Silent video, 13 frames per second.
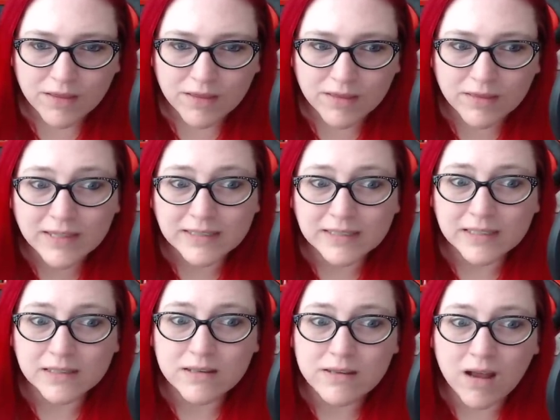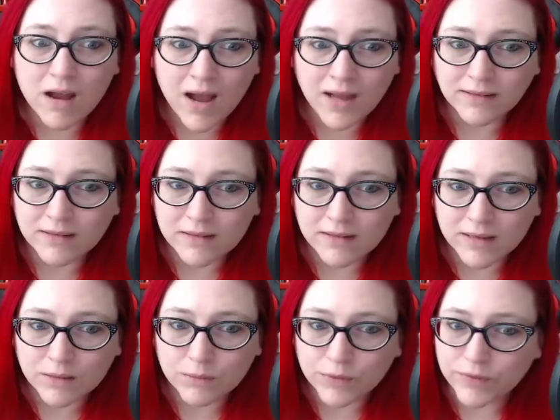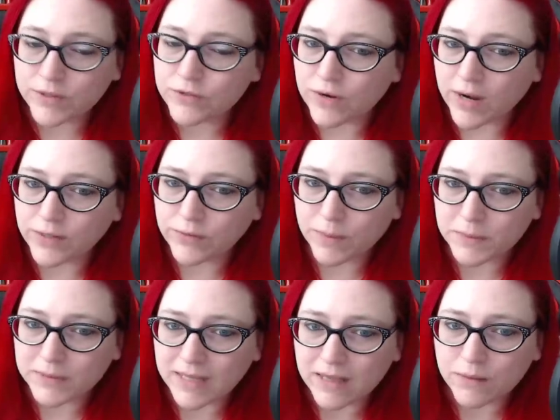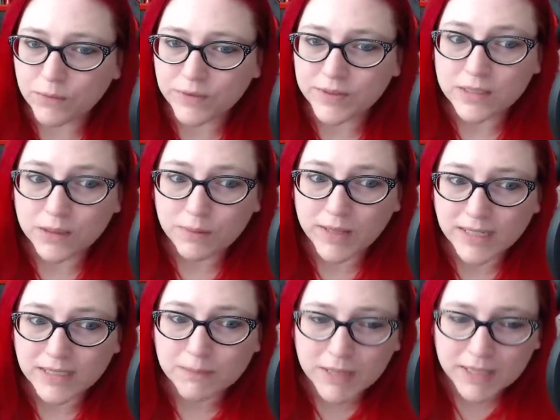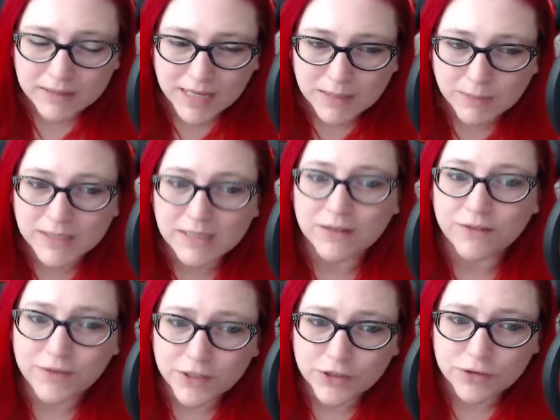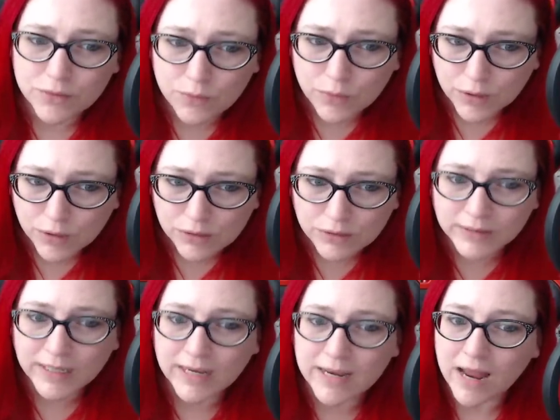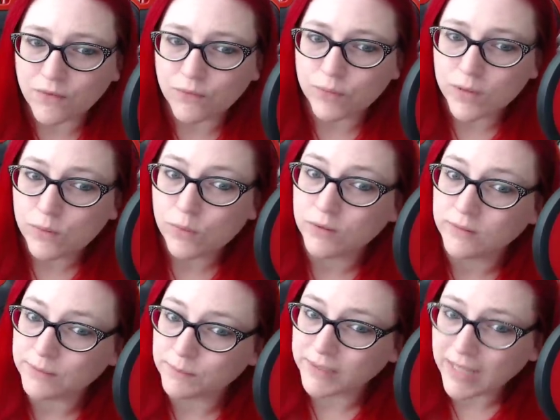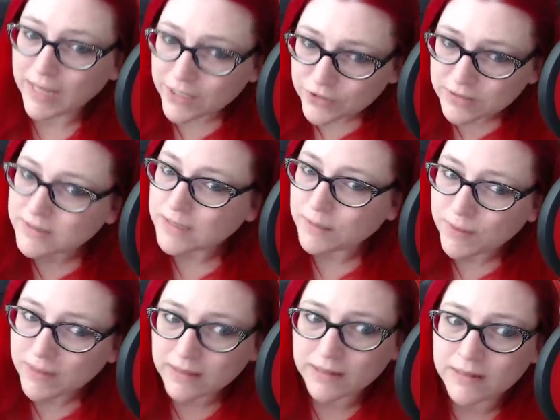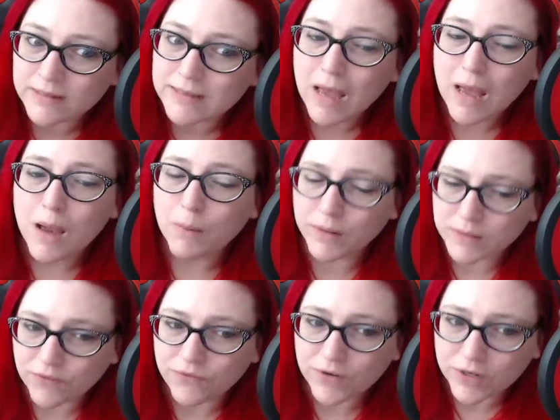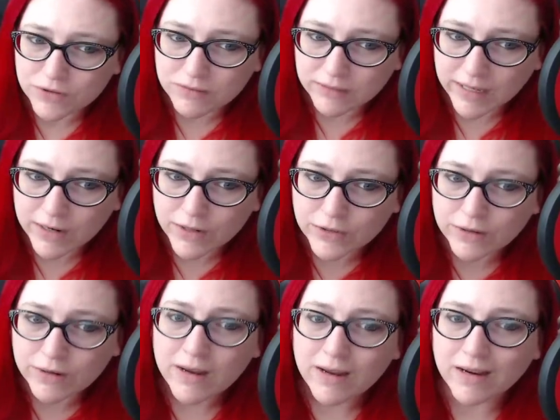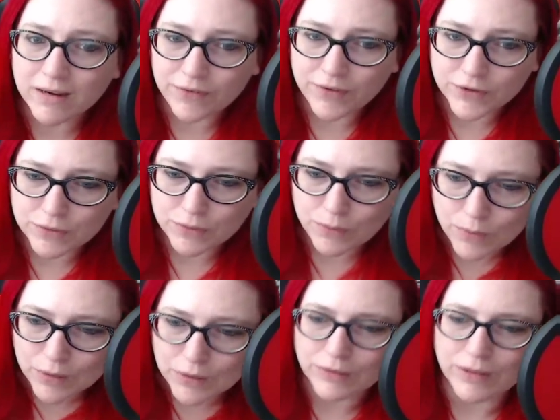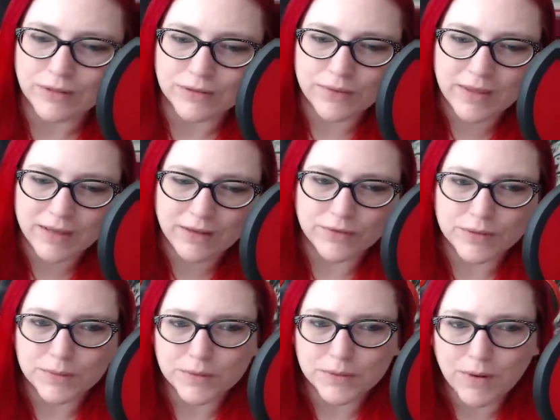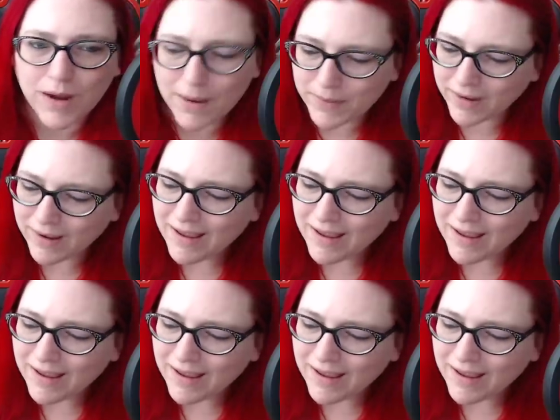This is not the thing the movie is trying to represent. The movie still takes place in a fictional world. It can have real-world implications, opinions, but it's a fictional character in a fictional world. Also, thank you for subscribing.